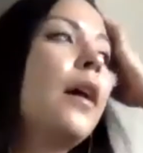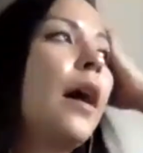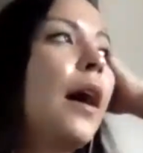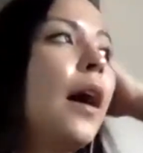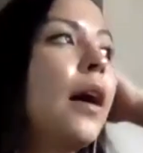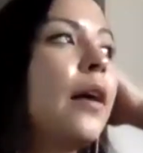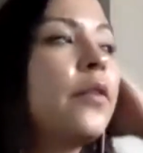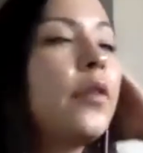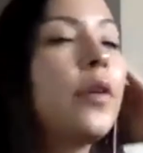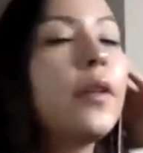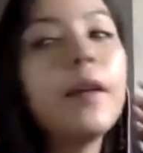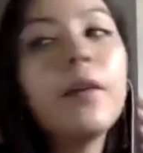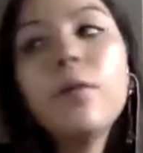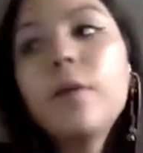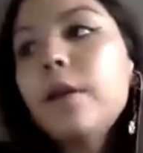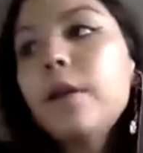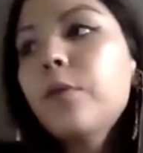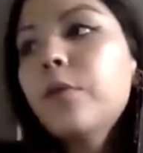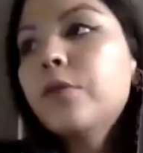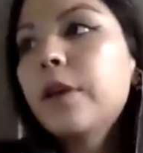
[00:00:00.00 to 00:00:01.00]
So I think
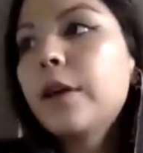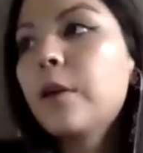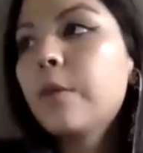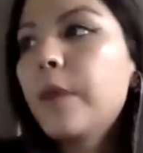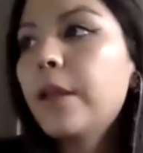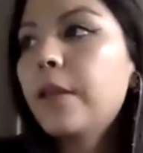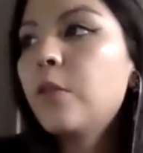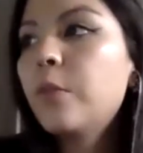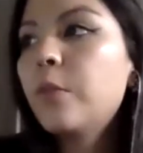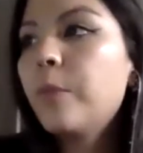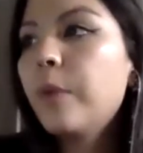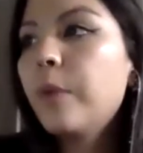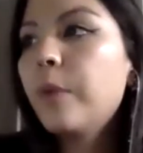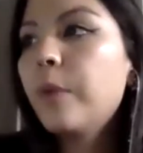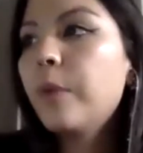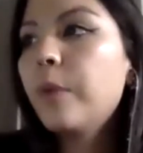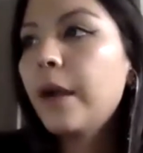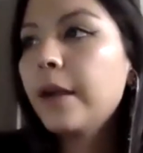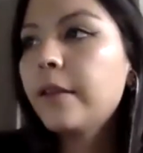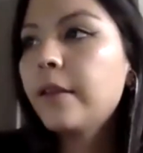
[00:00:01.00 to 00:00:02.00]
what I would recommend to
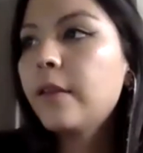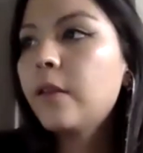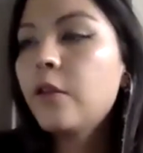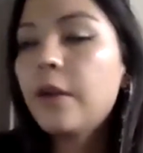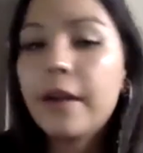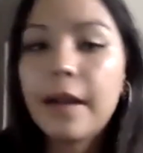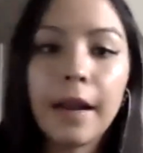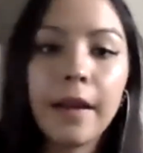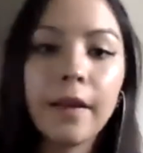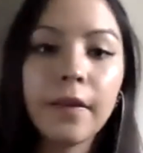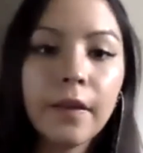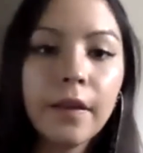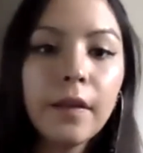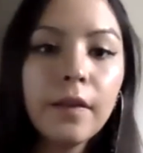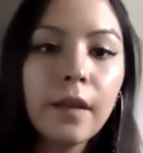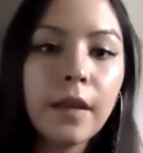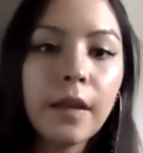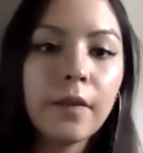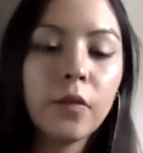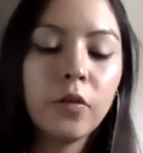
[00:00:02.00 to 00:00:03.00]
practice your analysis
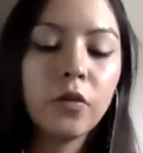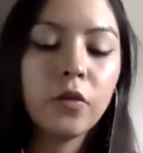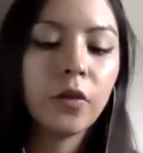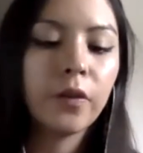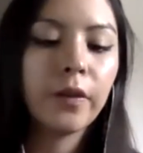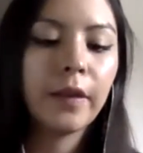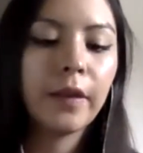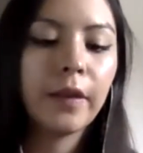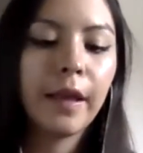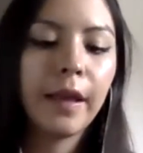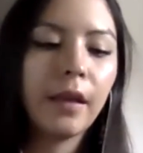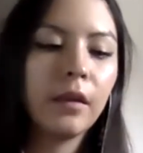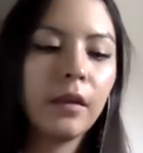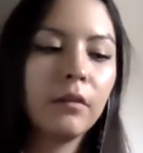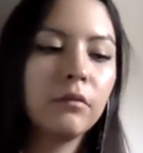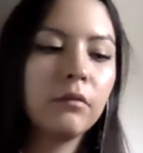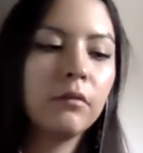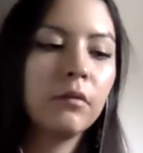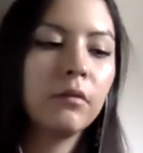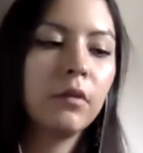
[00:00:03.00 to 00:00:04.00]
is to just like
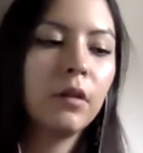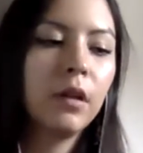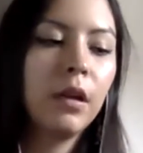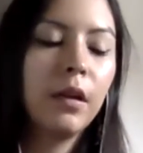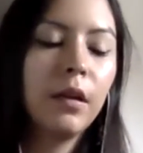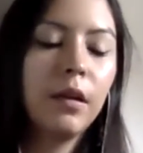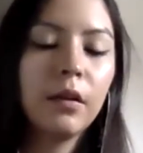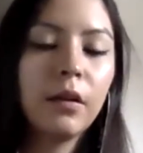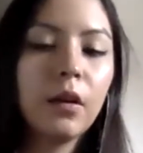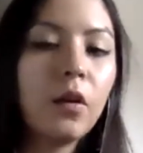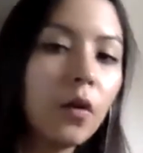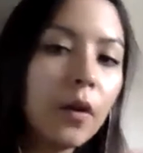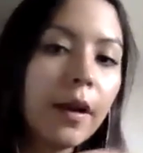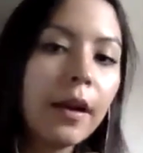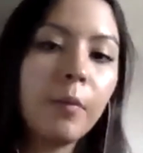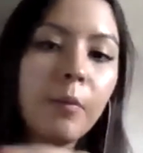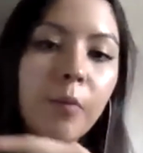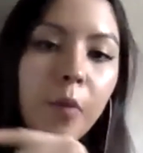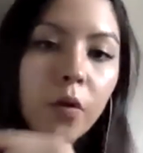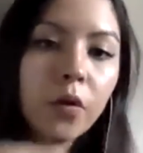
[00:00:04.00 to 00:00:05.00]
look at a
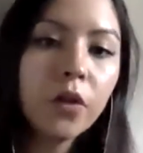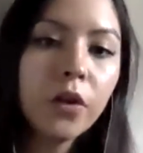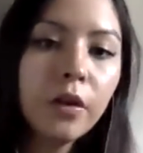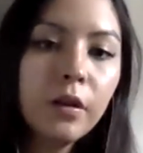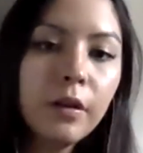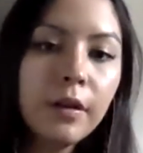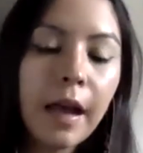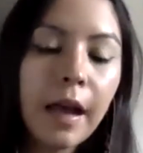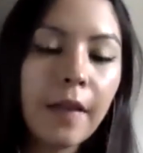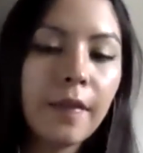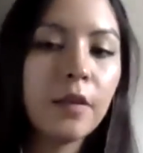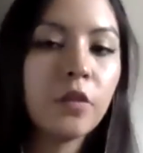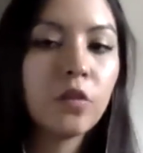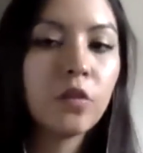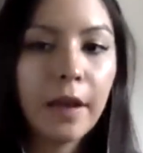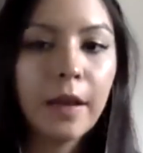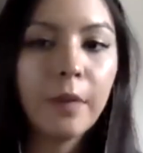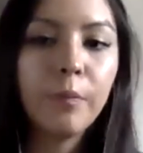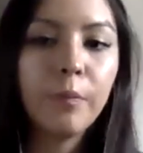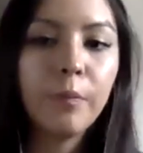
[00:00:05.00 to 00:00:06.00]
motion and then
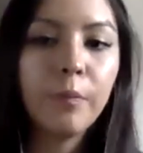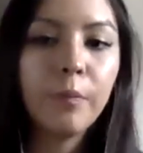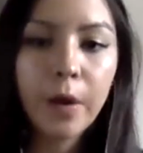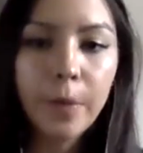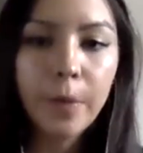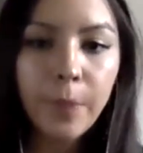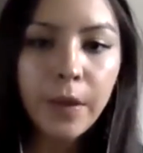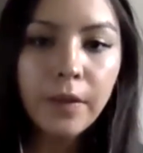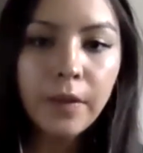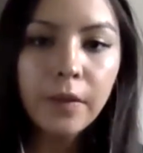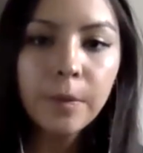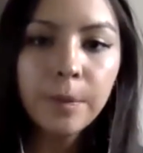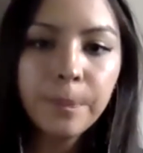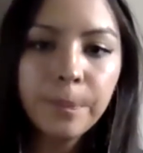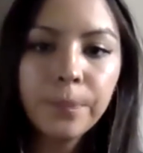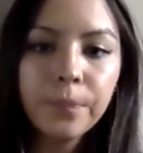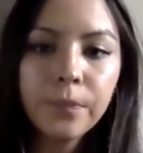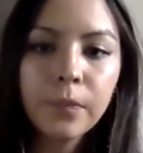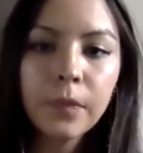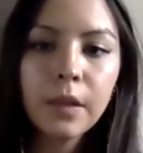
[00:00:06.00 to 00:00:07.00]
try and prep it.
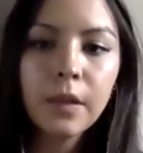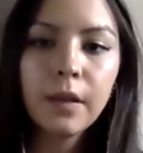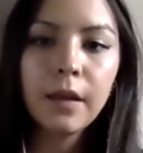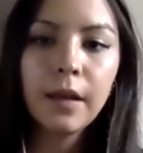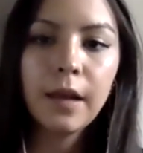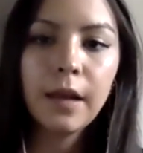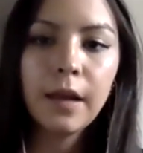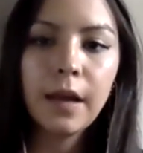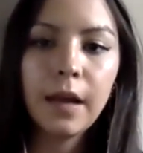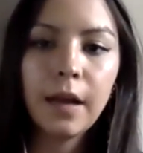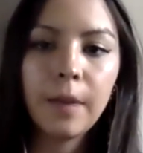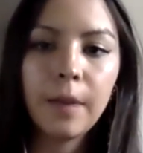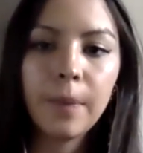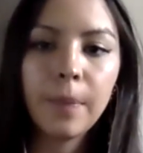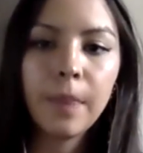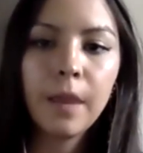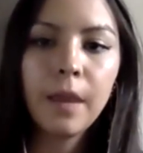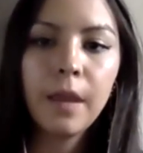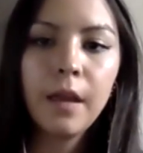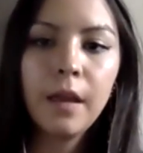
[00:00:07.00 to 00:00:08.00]

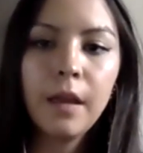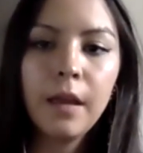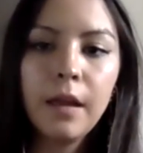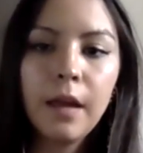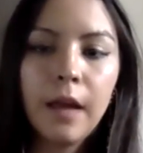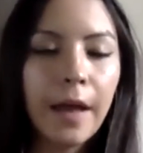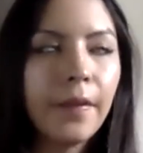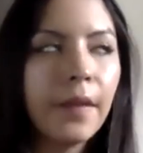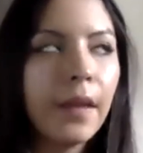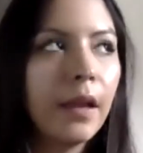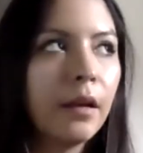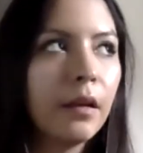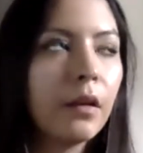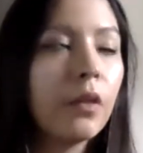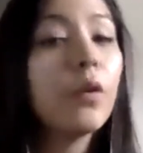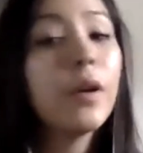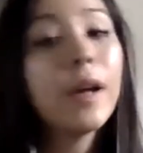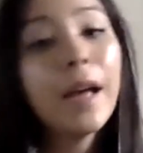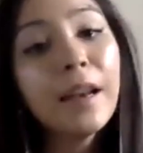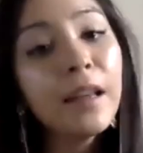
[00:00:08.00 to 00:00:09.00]
And then
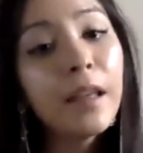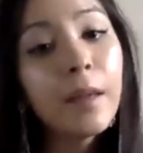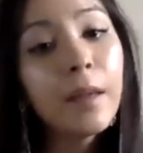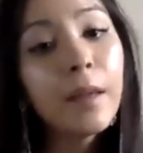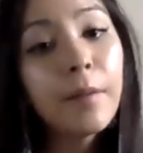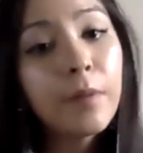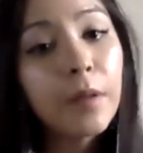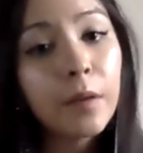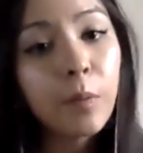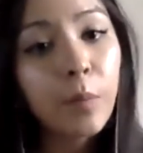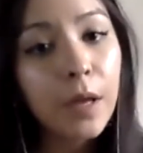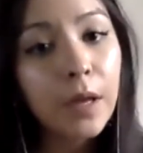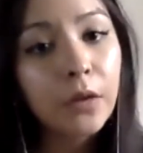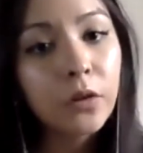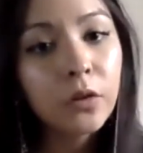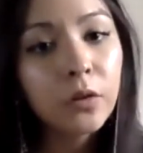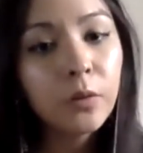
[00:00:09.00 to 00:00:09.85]
you can give the speech, but